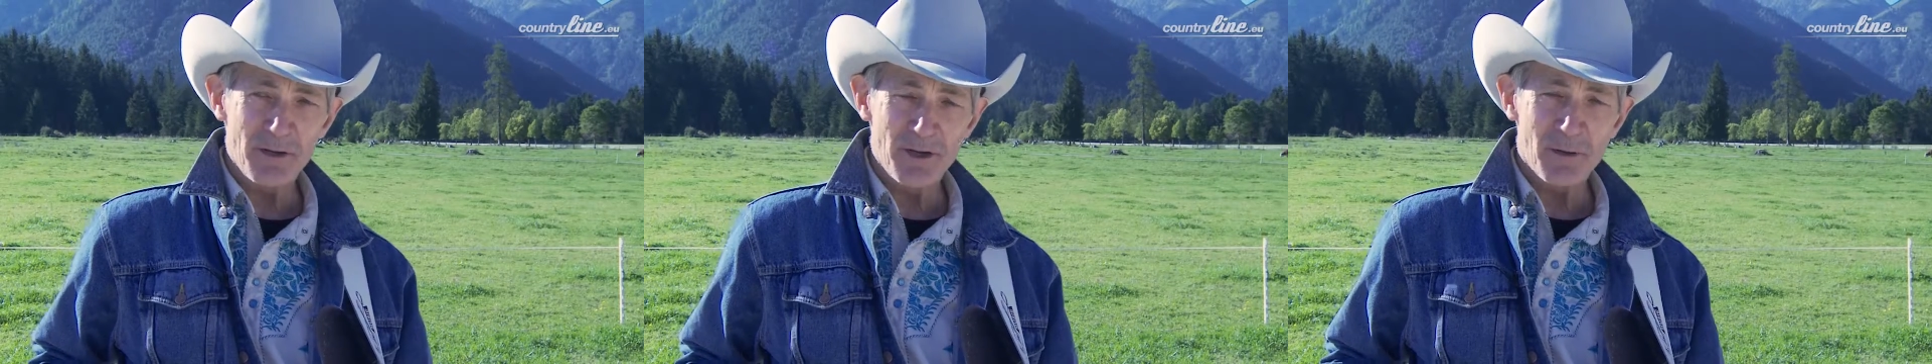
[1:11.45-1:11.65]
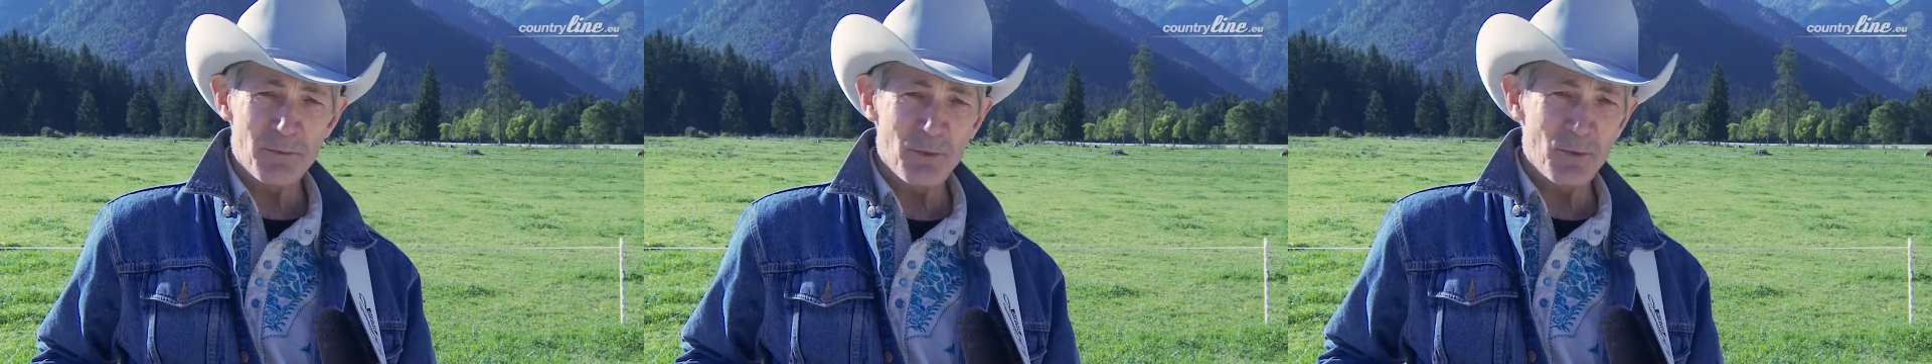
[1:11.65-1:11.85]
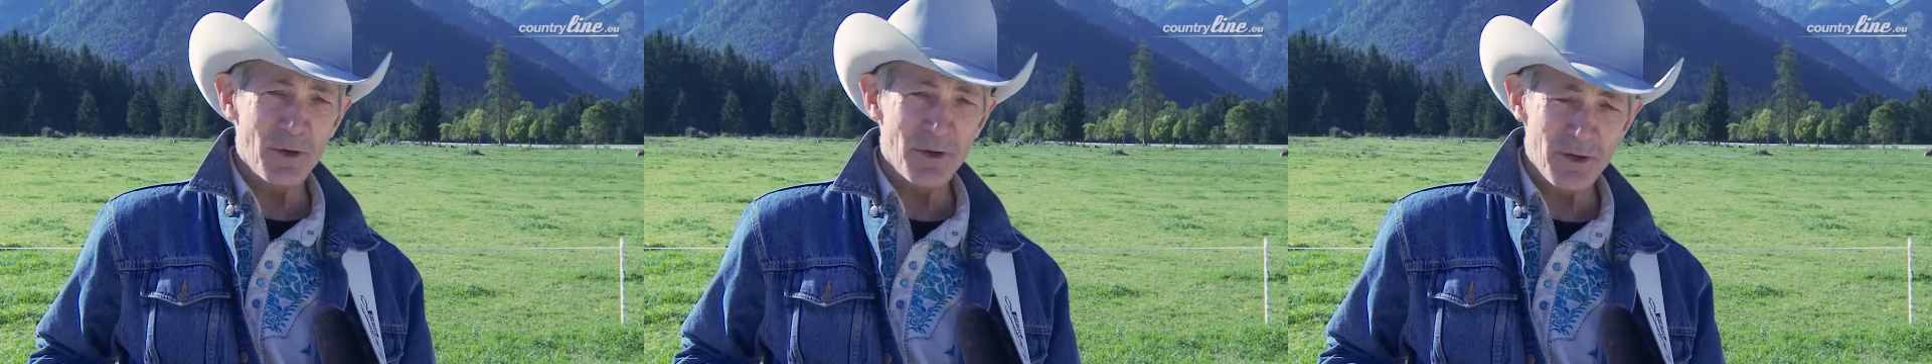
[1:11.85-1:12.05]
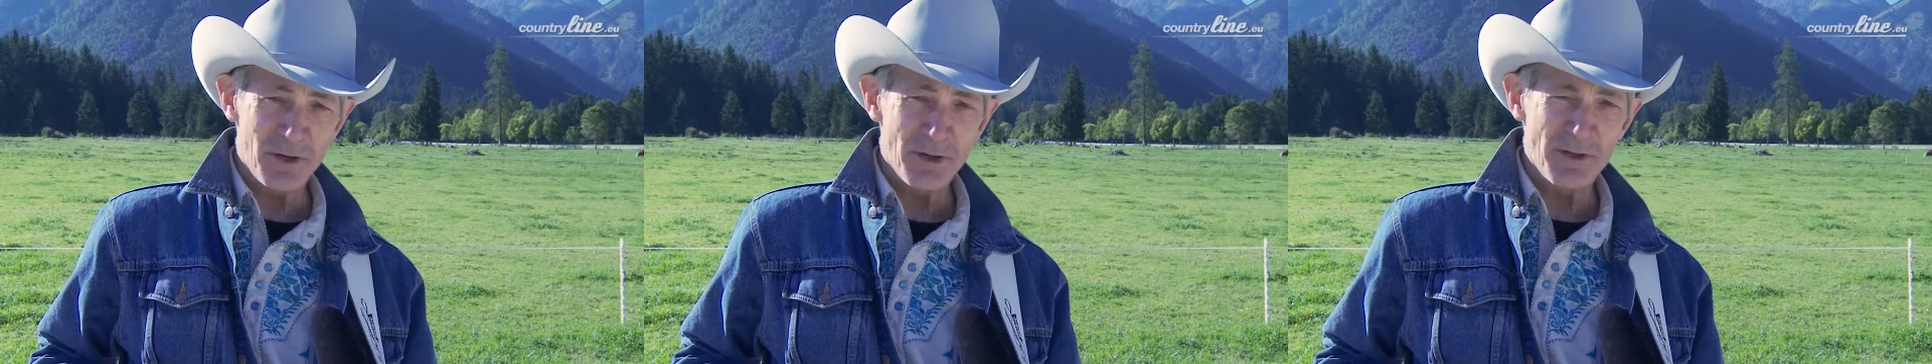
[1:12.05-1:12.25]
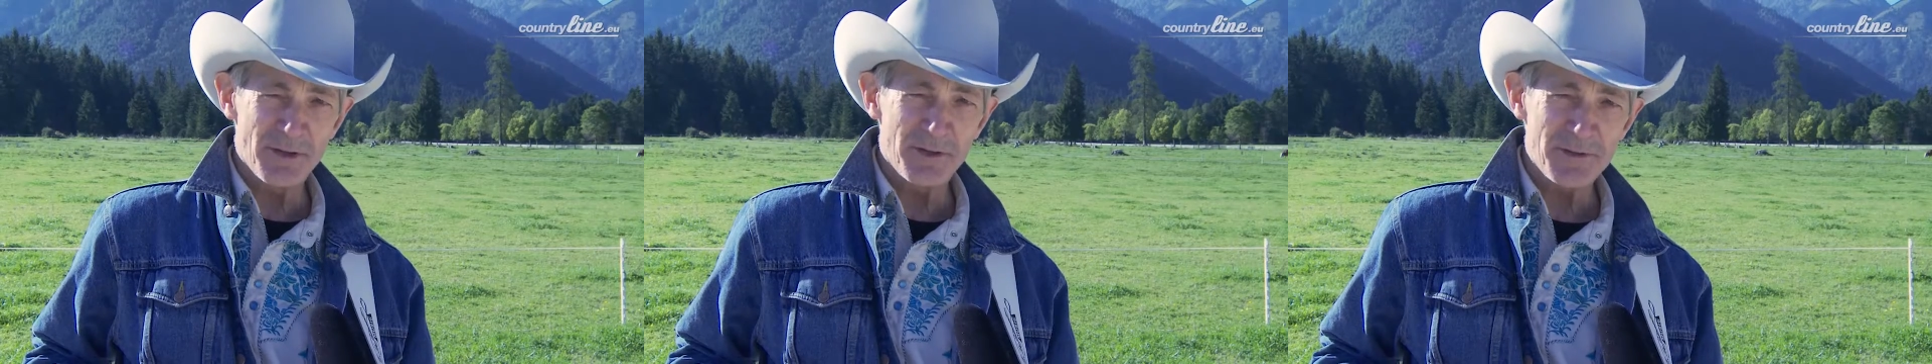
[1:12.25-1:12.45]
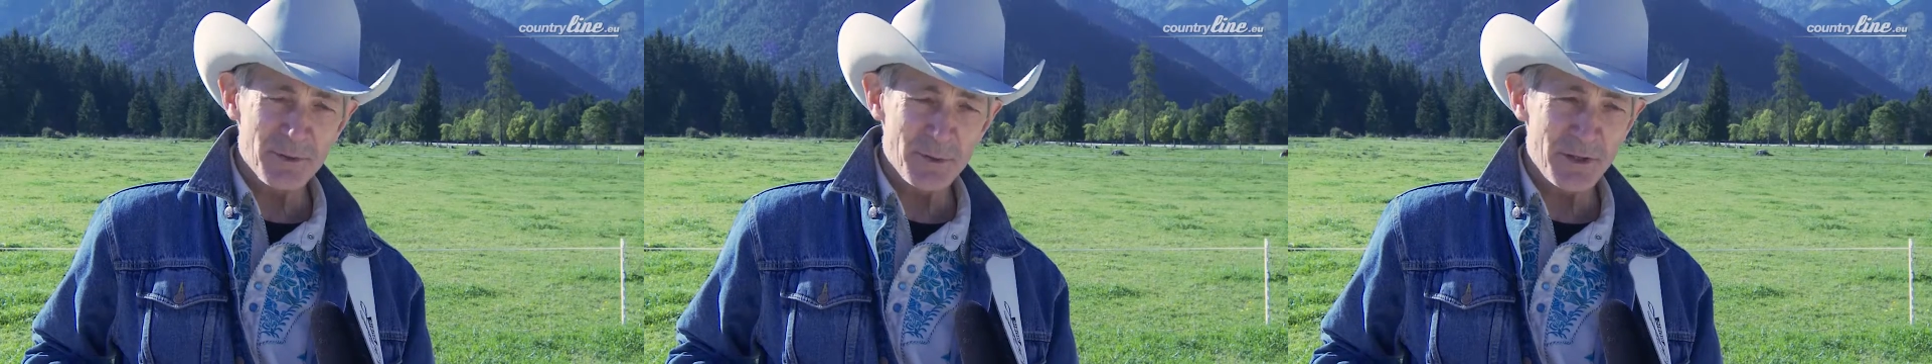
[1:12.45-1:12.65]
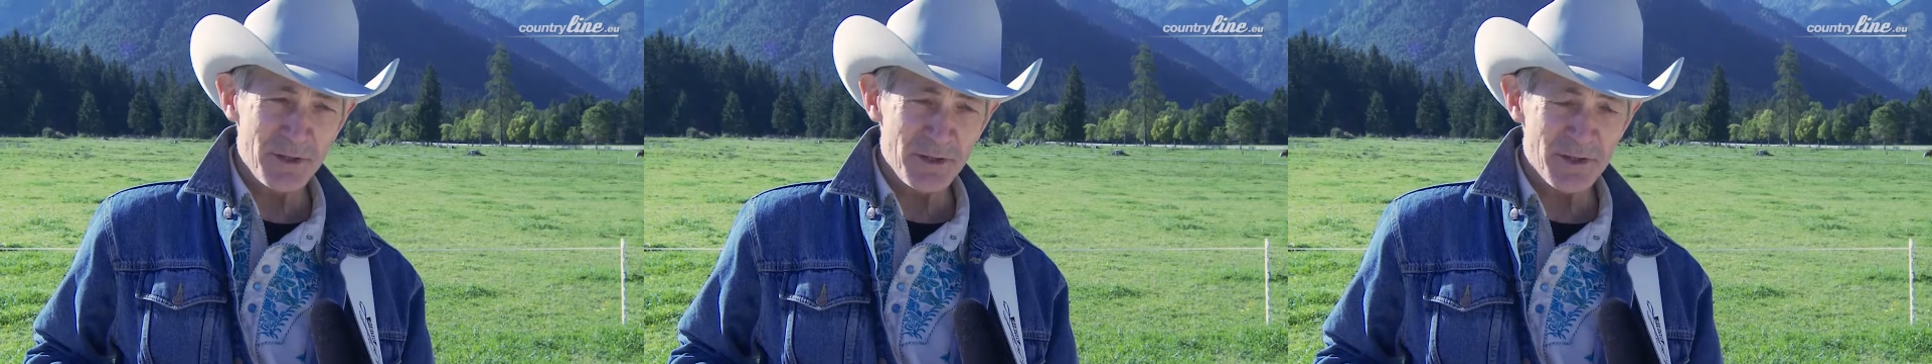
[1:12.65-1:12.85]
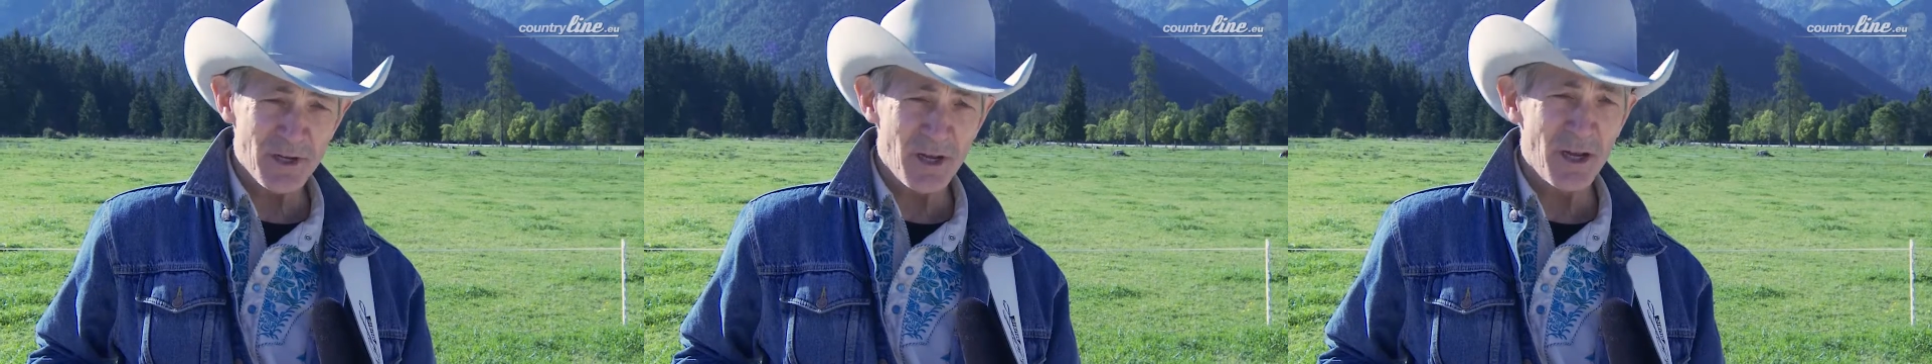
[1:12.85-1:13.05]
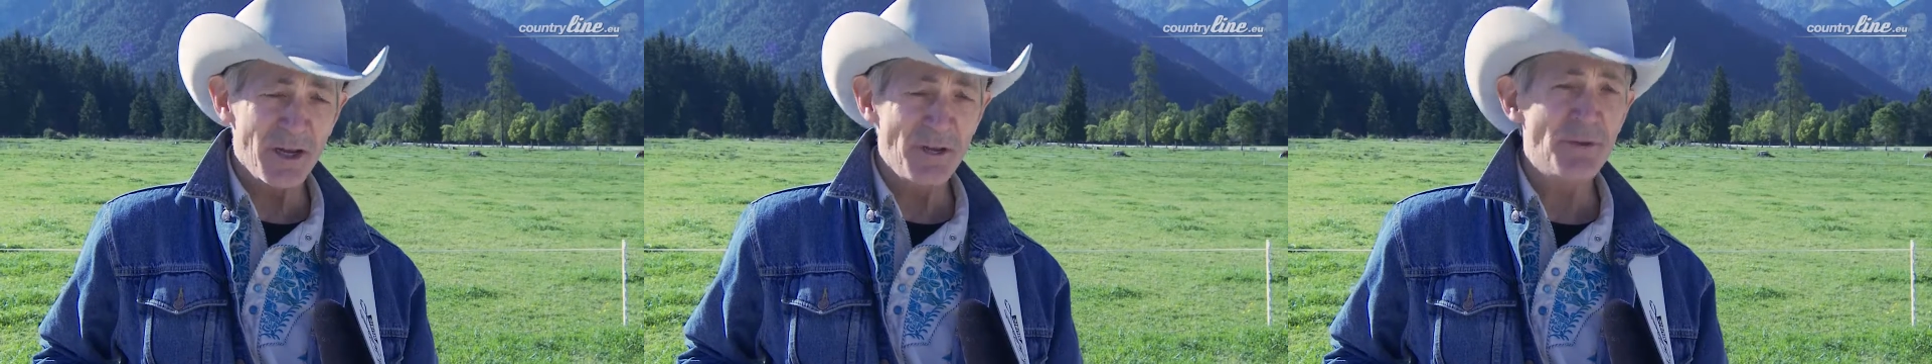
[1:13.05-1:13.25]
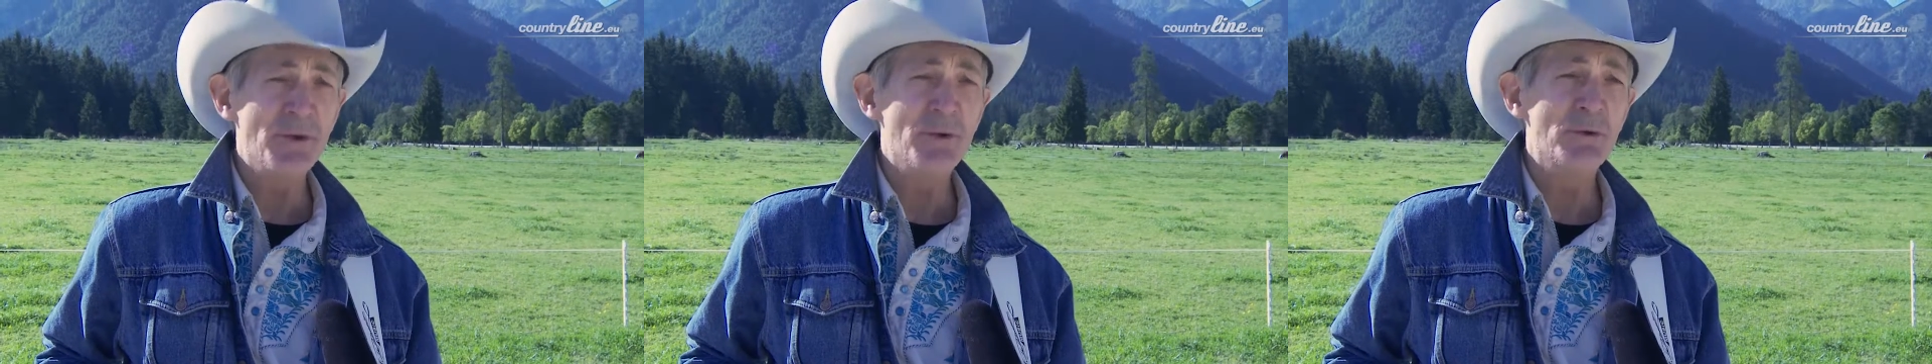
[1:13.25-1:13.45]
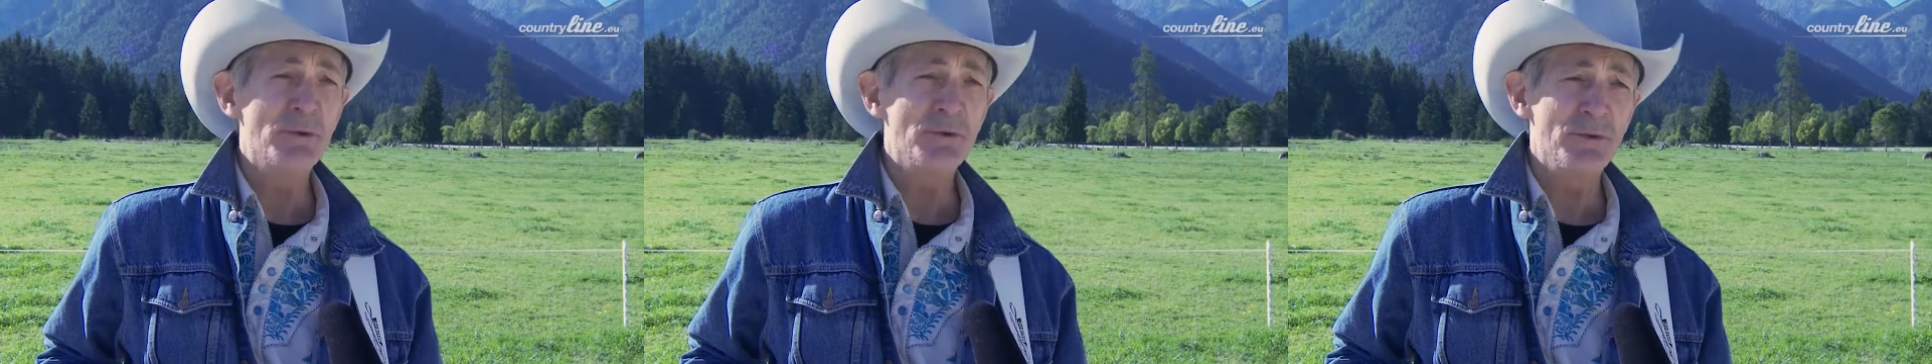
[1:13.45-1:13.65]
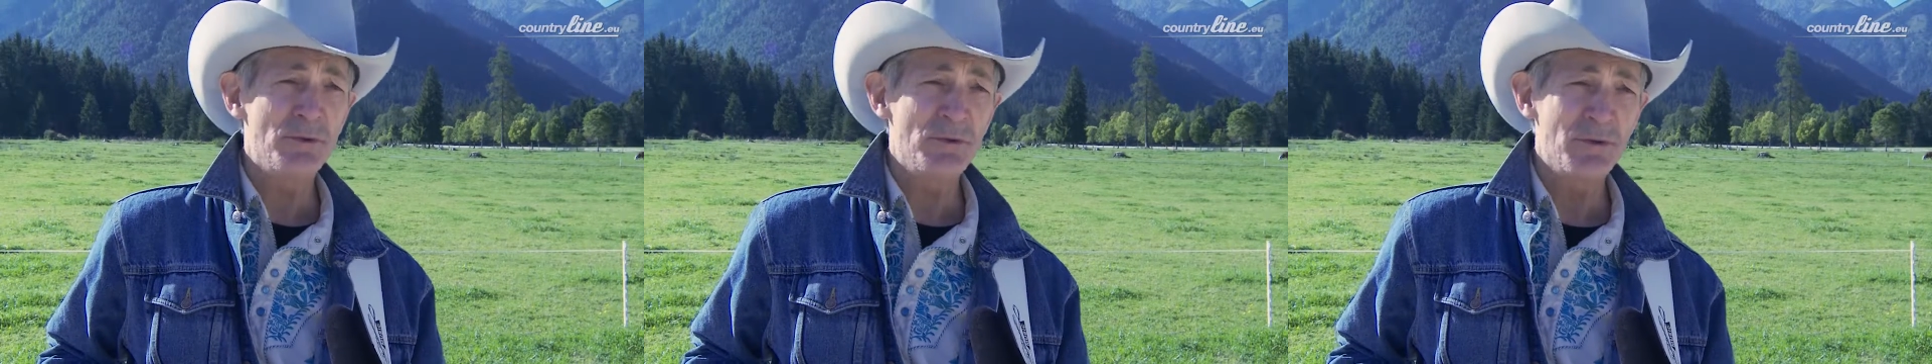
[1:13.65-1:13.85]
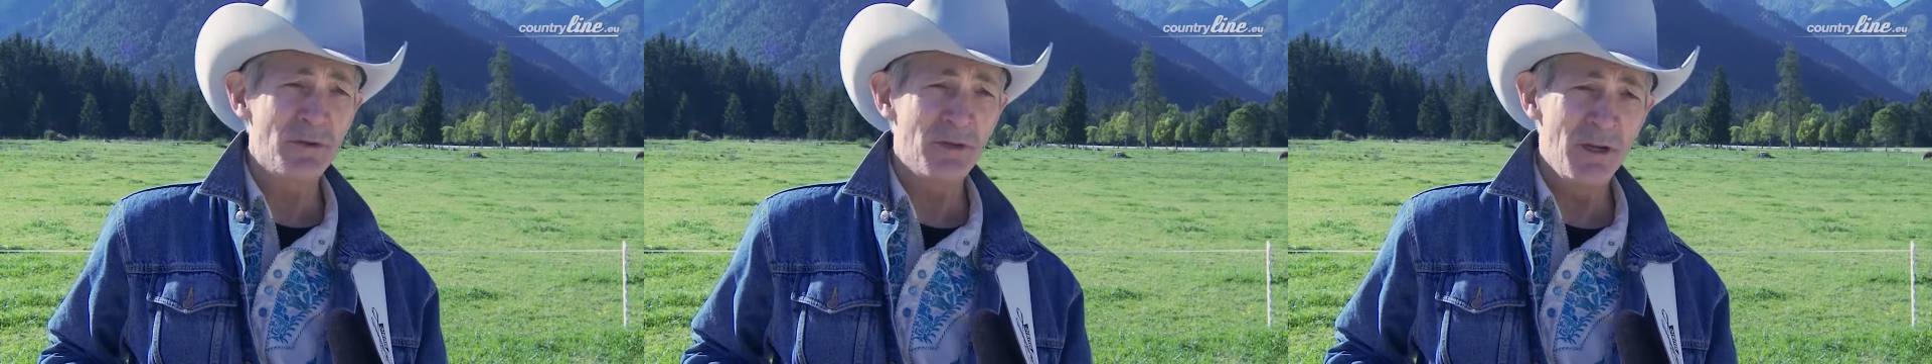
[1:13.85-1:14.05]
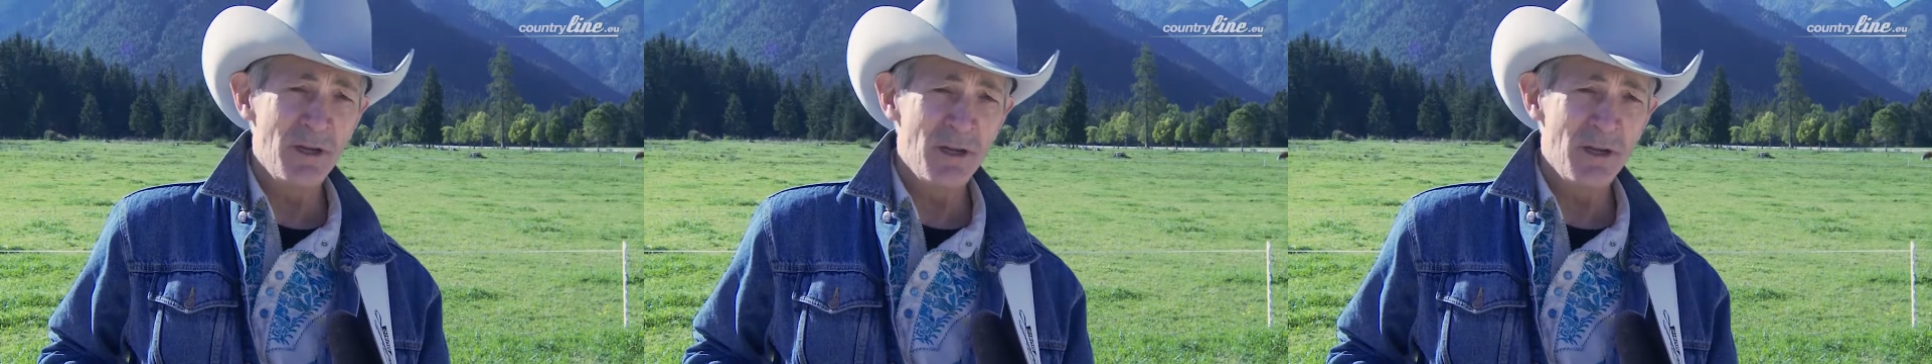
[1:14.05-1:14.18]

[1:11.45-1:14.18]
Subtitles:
number one on the Swedish iTunes.